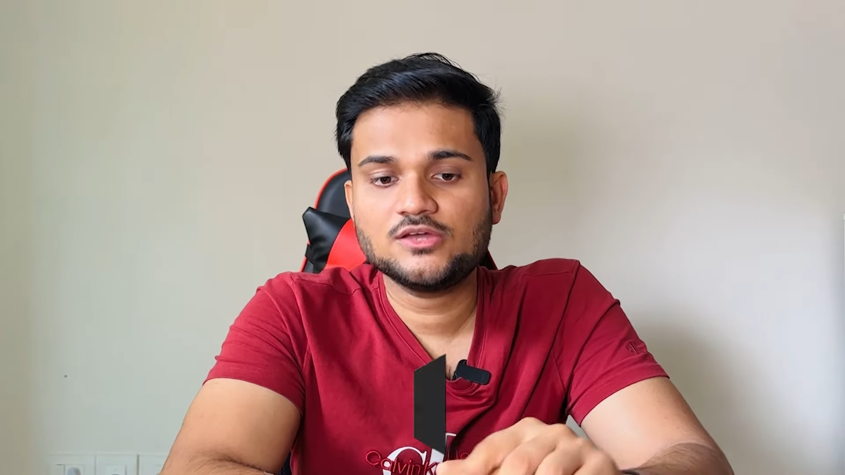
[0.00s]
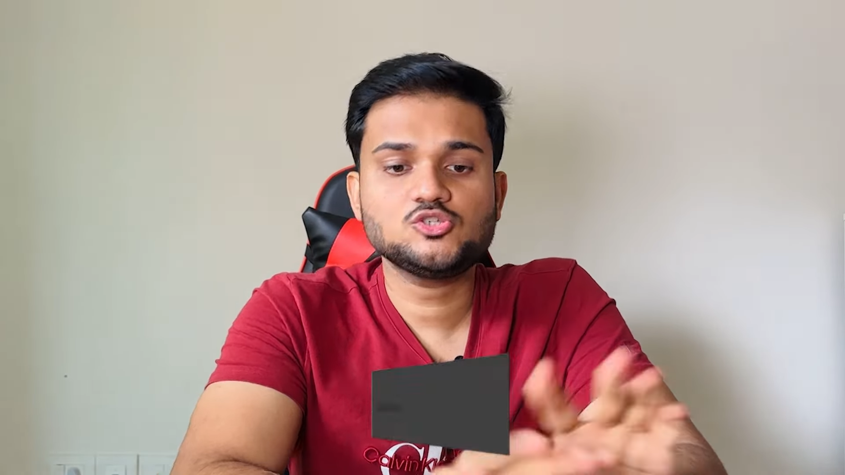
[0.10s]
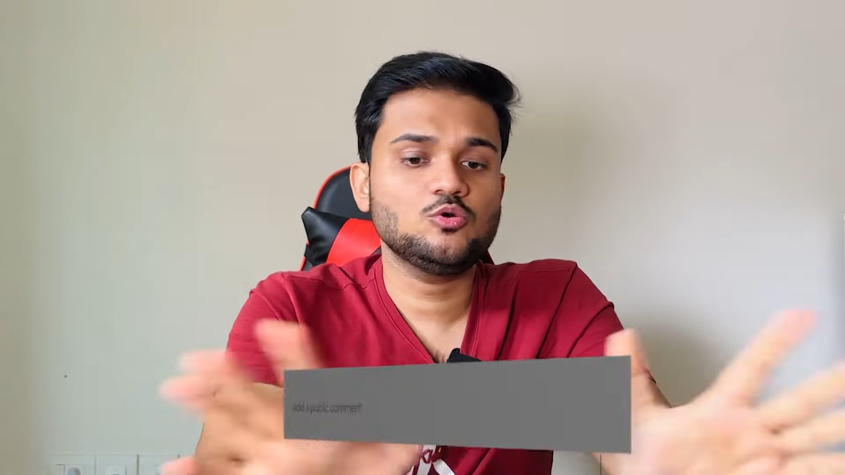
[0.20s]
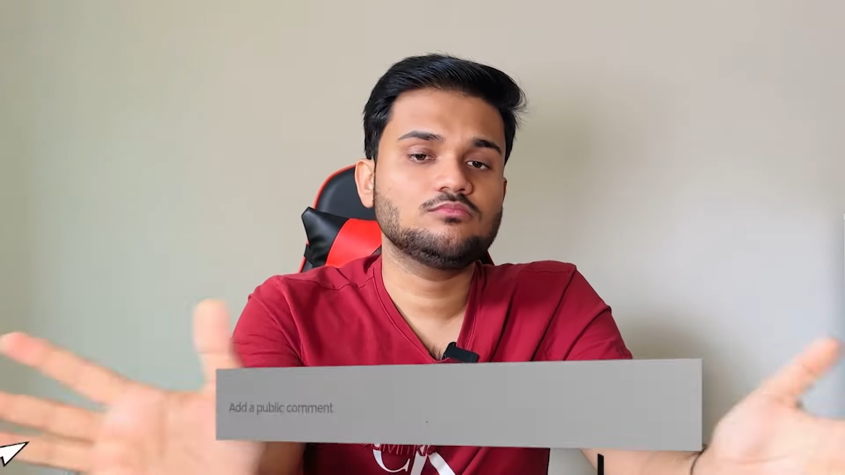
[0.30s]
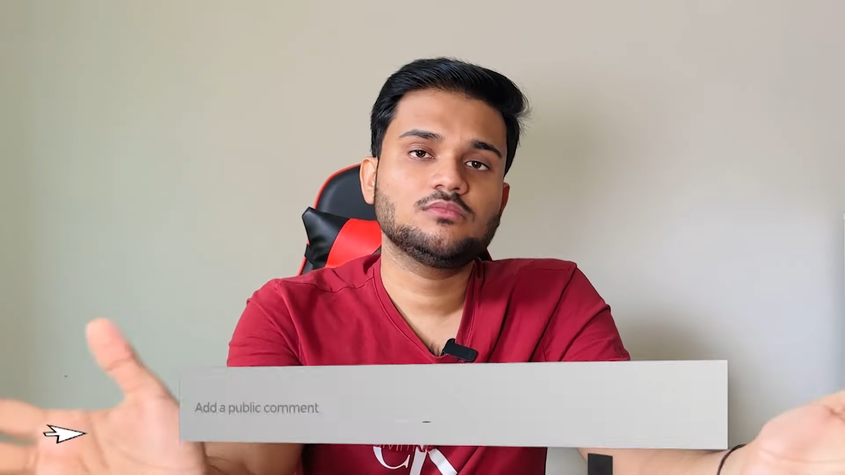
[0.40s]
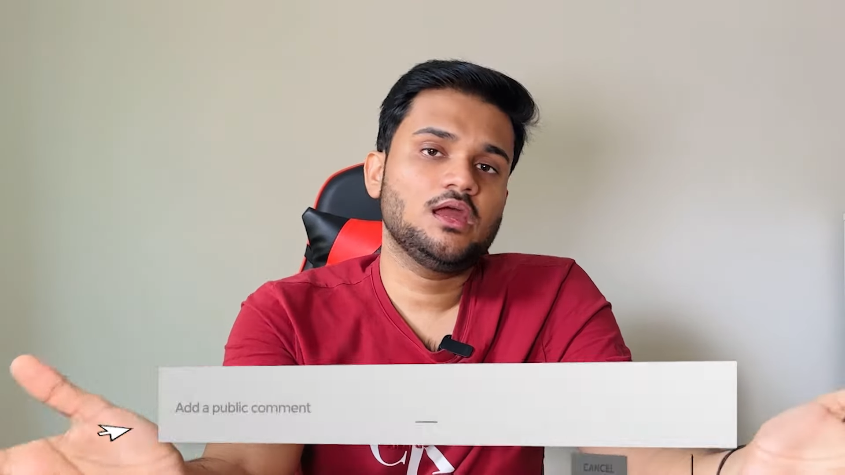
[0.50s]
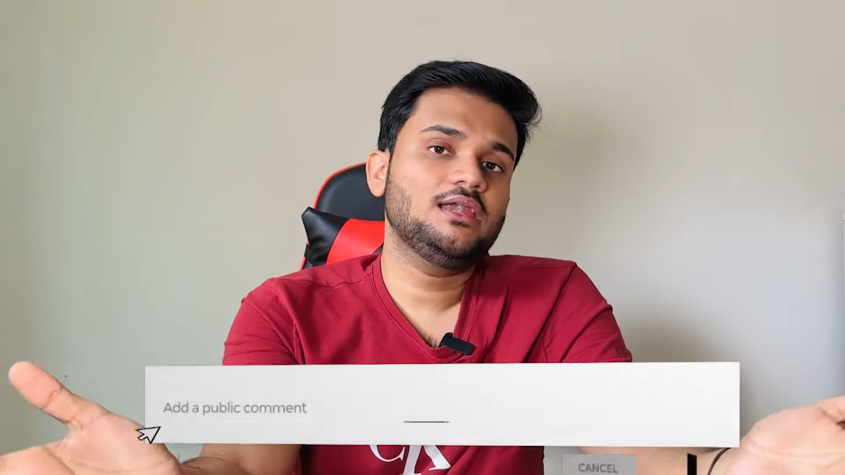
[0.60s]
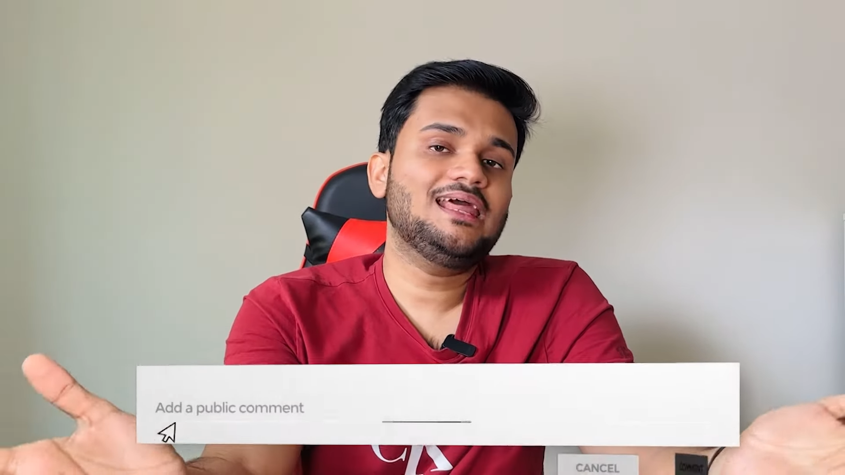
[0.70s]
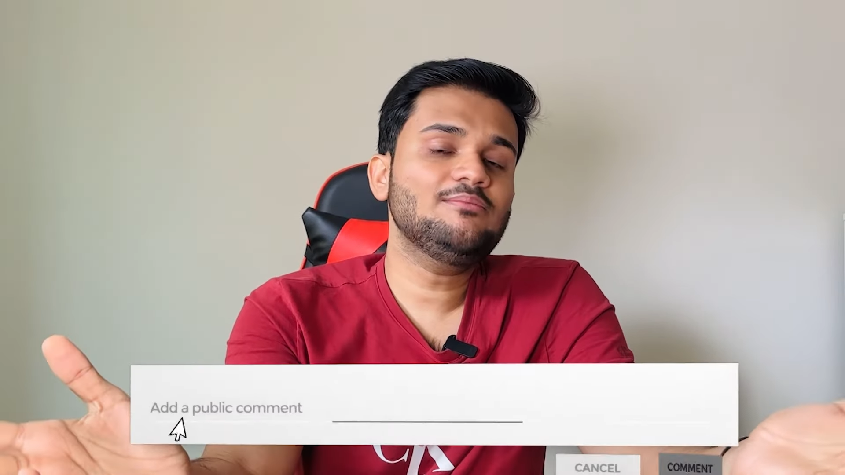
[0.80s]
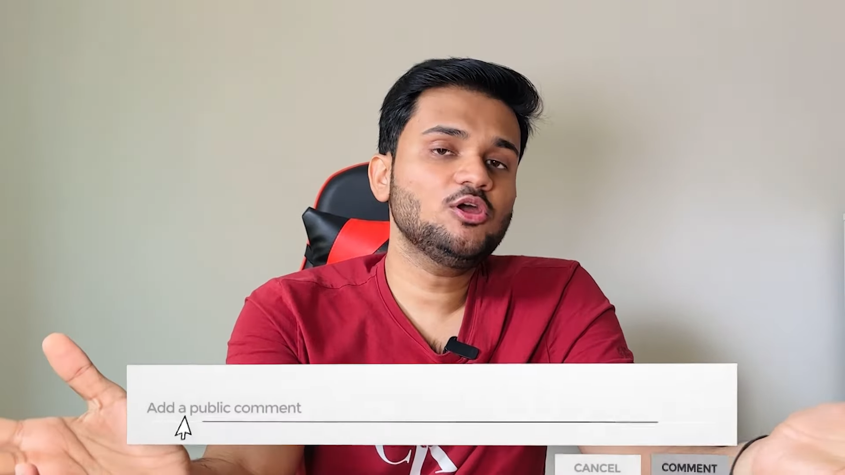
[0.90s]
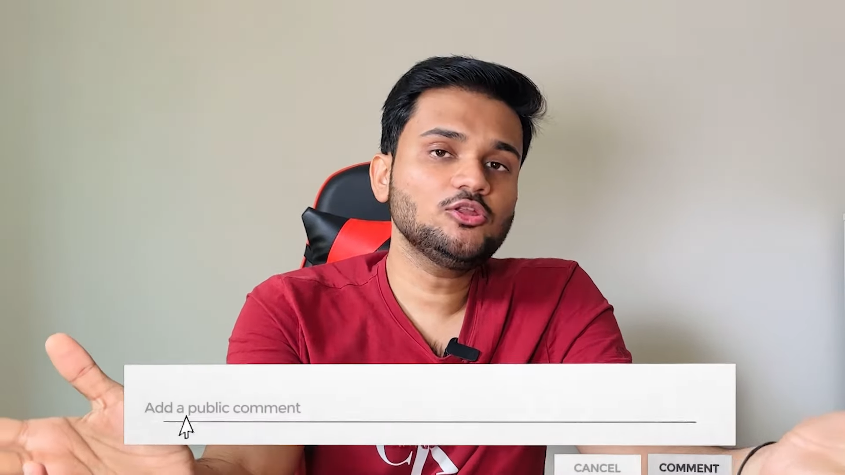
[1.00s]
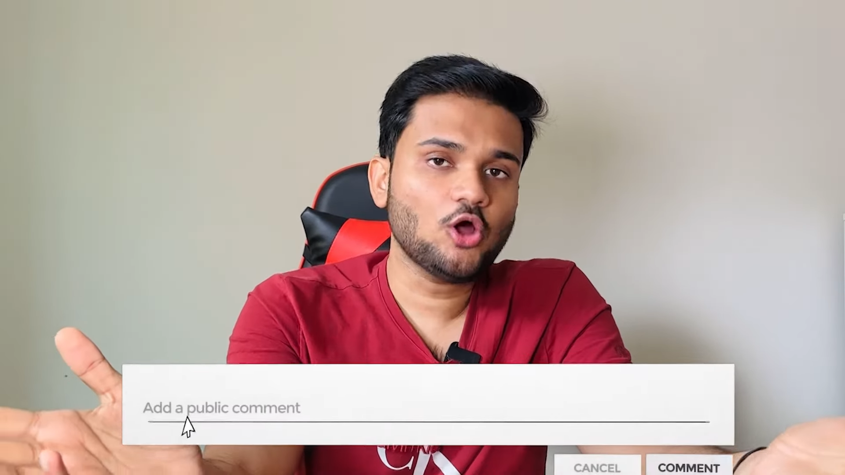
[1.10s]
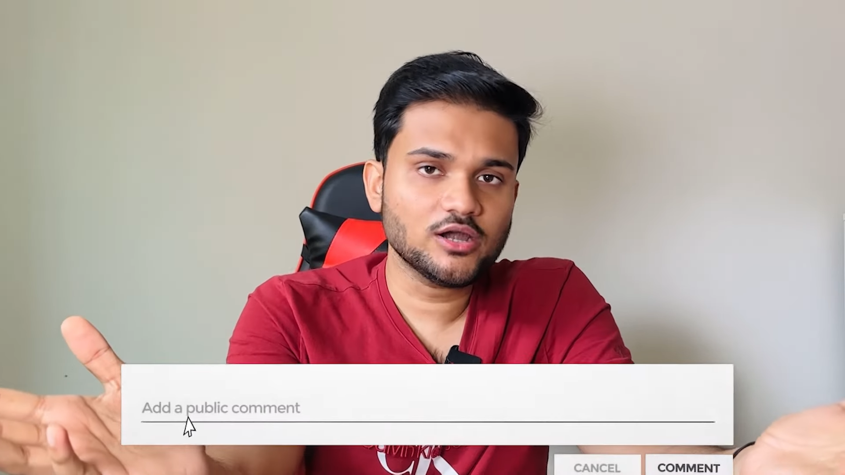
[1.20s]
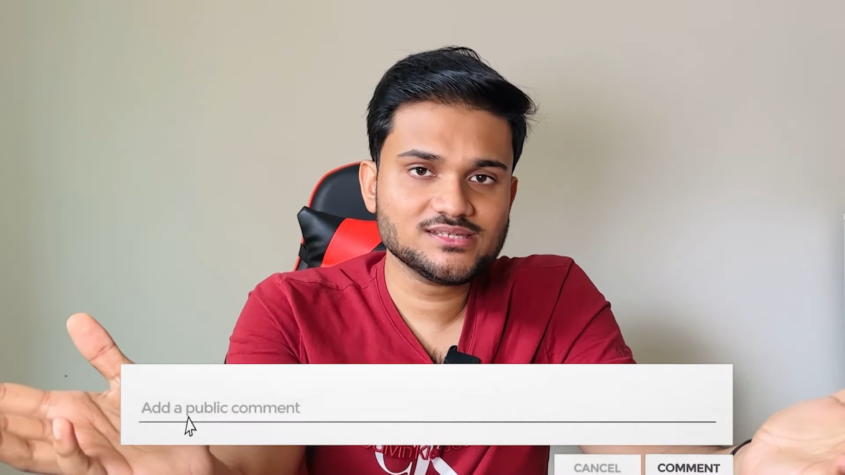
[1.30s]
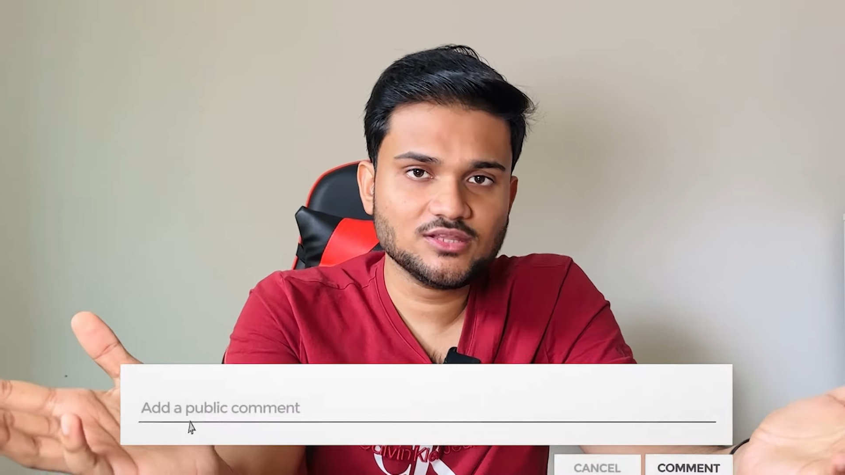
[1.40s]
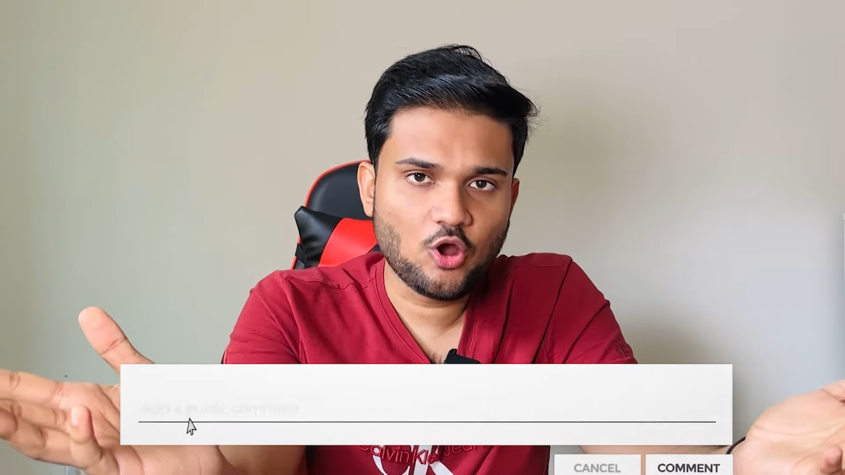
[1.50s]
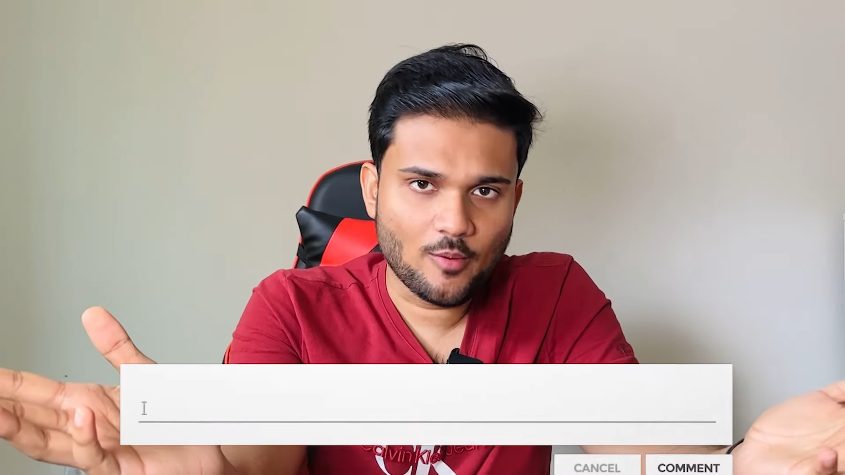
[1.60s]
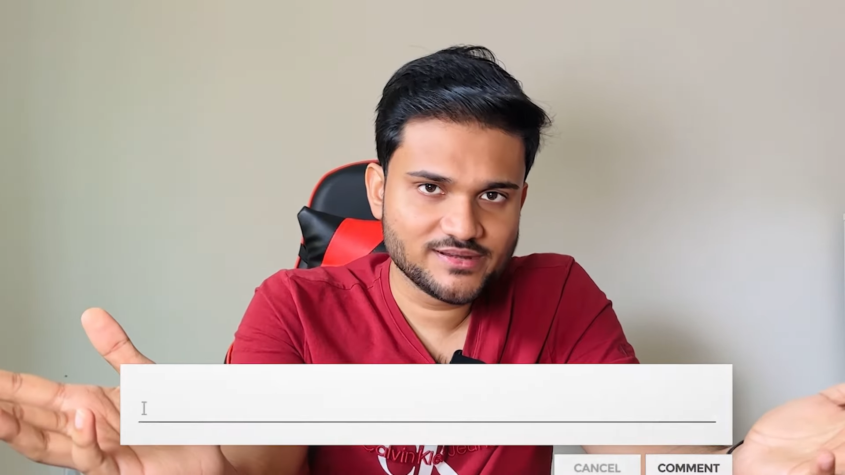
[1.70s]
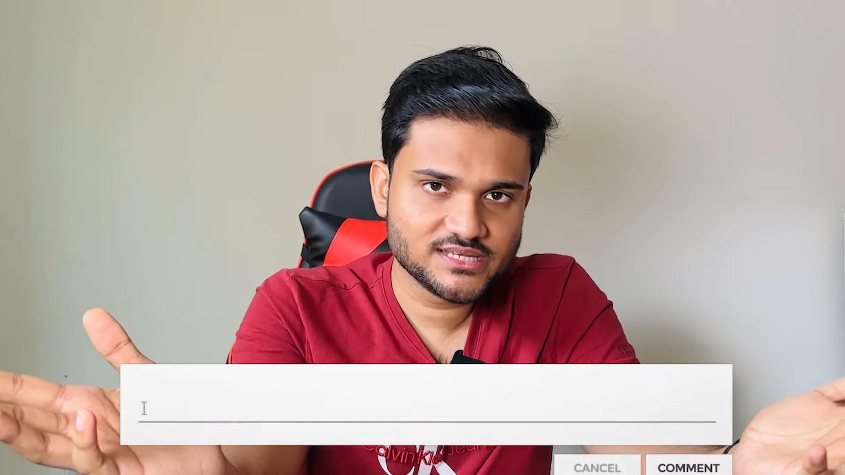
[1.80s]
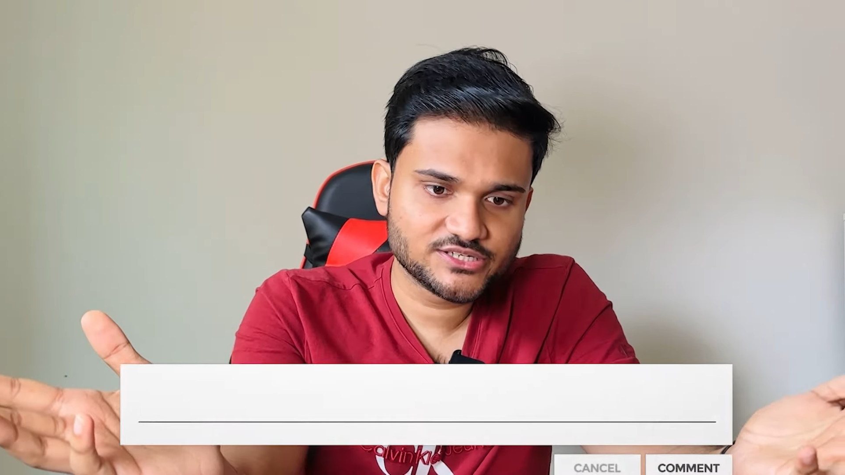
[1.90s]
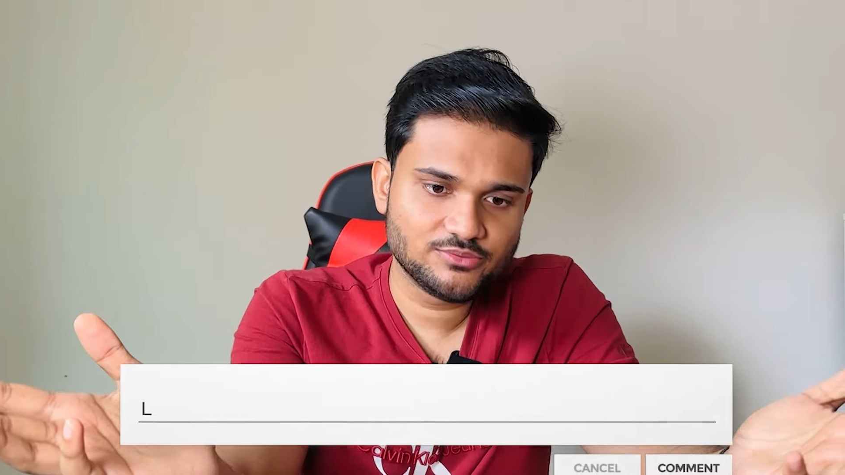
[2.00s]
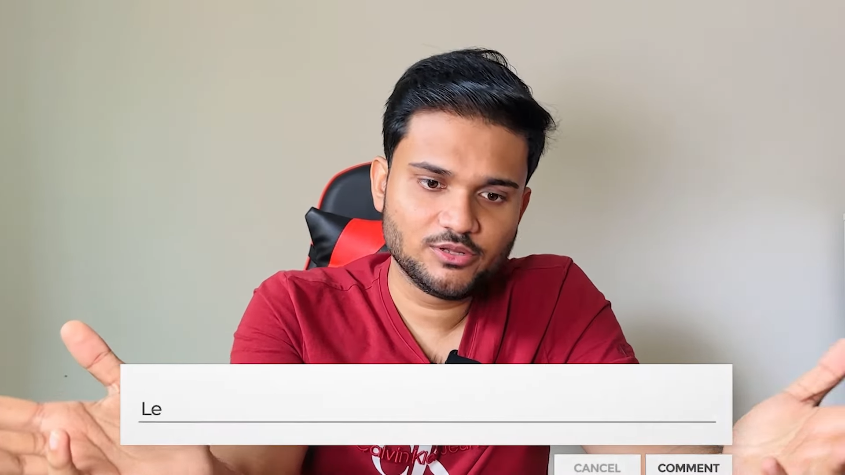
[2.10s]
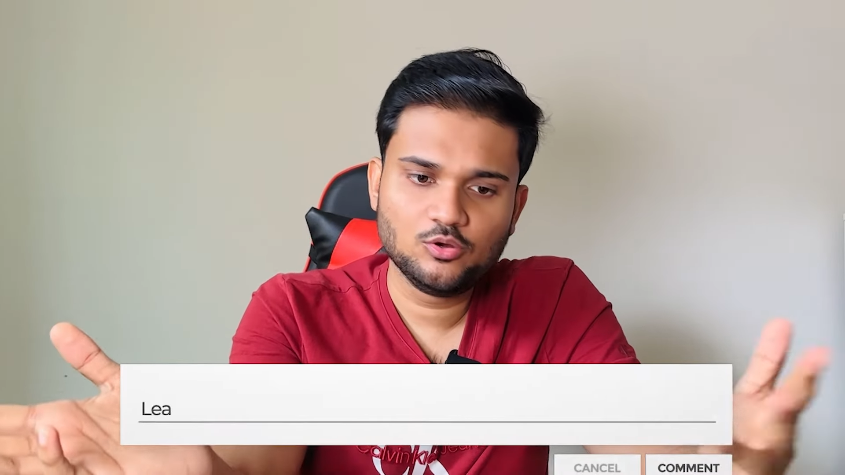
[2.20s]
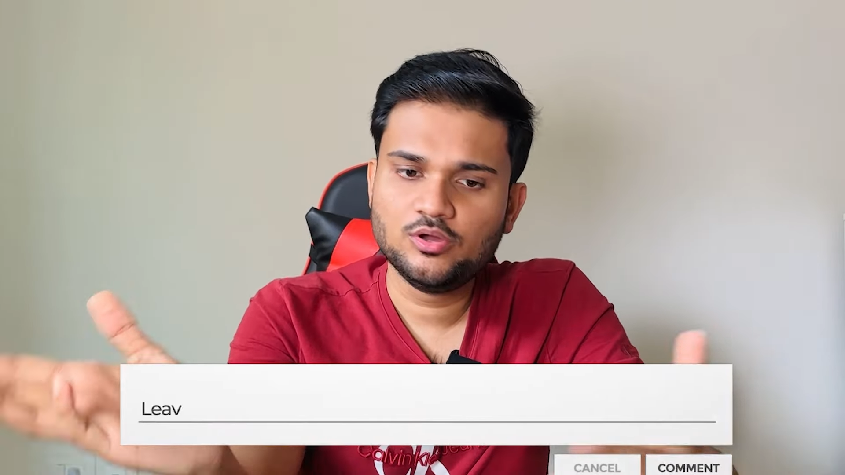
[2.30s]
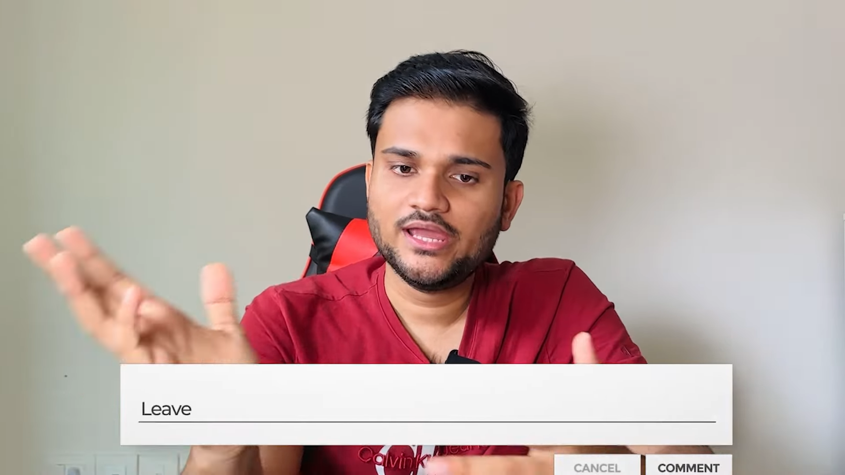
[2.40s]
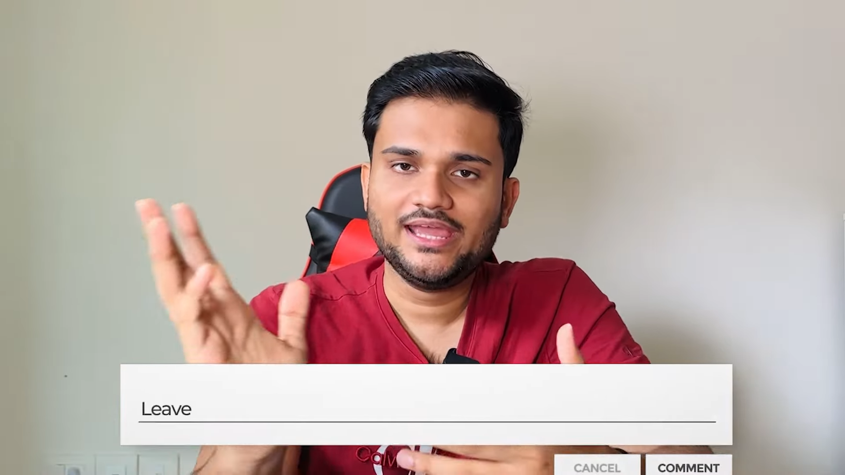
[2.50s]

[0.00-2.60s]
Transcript: so Tell me your thoughts in the comment section below